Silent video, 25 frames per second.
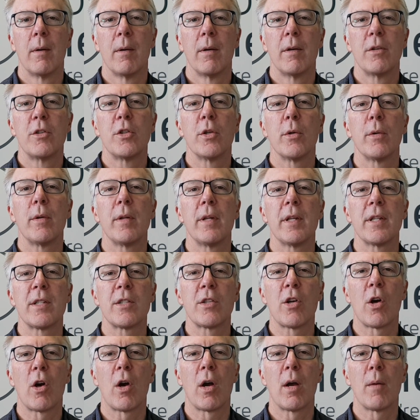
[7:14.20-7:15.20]
During this
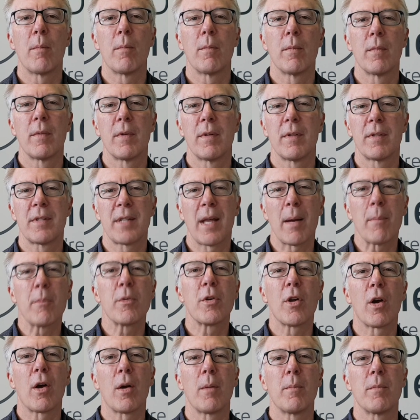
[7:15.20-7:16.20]
time,
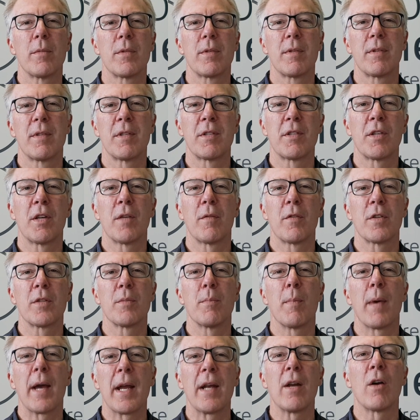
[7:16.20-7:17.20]
sometimes the service
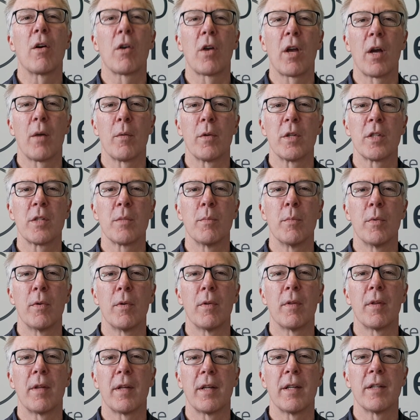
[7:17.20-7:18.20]
may not go as
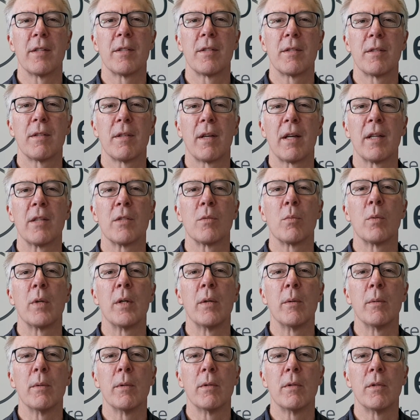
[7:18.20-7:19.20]
smoothly as we
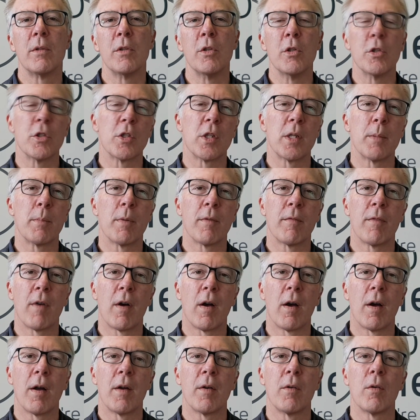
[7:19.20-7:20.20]
usually
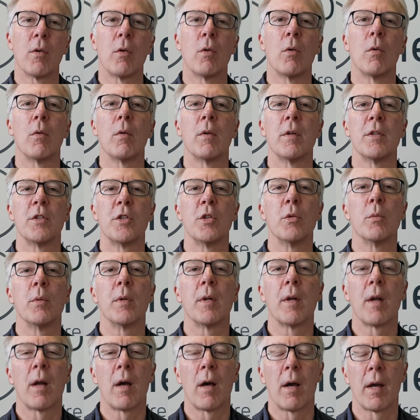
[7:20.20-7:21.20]
provide or as you would
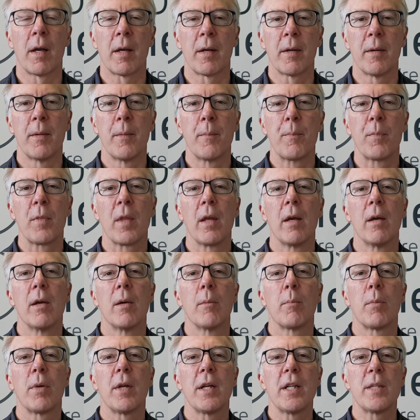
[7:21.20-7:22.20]
like.
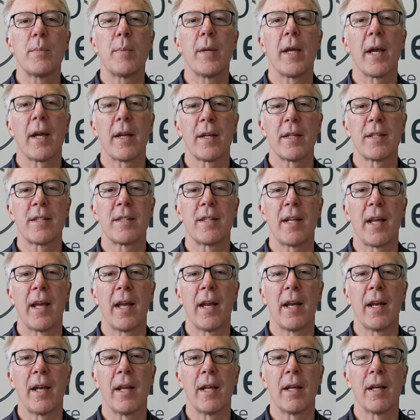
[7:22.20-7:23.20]
Please be
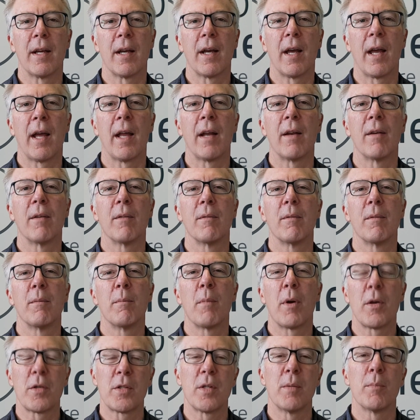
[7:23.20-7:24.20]
understanding, and
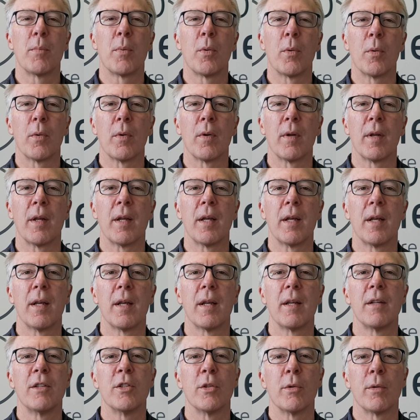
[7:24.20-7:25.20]
most importantly,
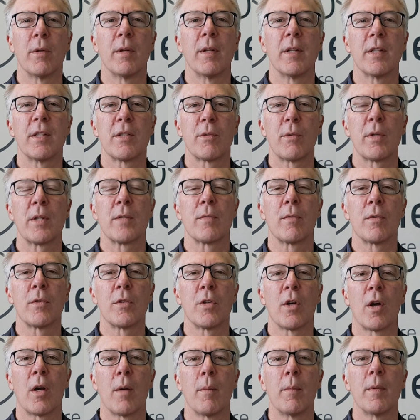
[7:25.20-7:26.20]
during this stressful
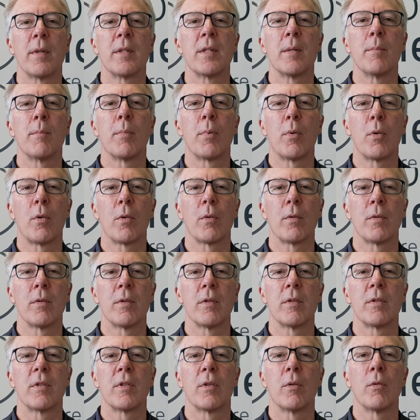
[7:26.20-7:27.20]
time, it's
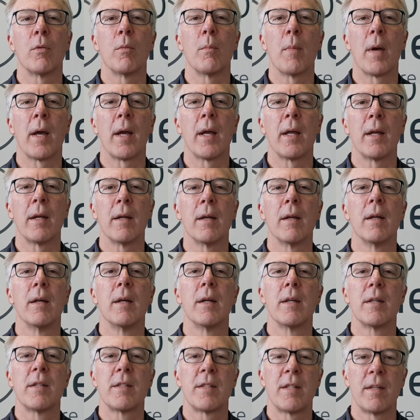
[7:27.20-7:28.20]
important to remain
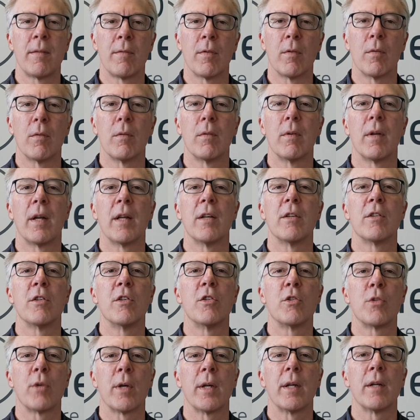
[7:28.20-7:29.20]
civil and to
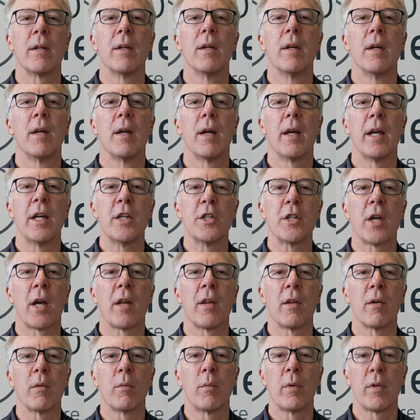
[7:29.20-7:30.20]
treat each
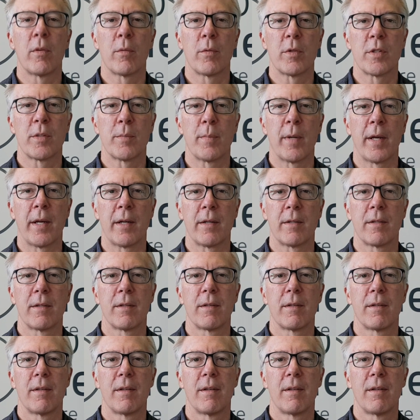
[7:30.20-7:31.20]
other with respect.
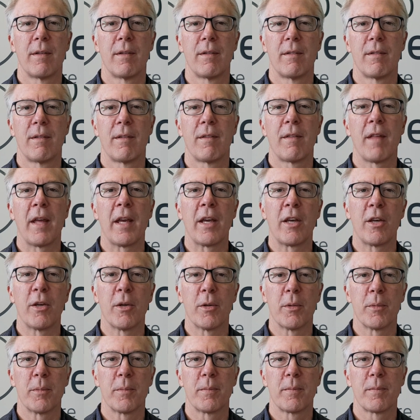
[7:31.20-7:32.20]
Thank
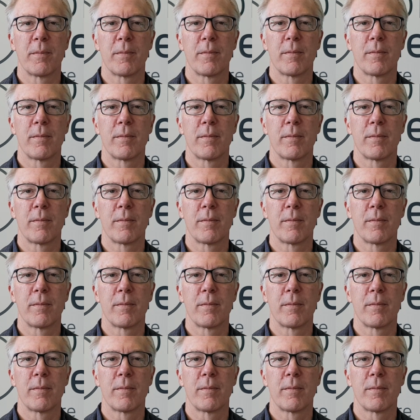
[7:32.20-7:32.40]
you.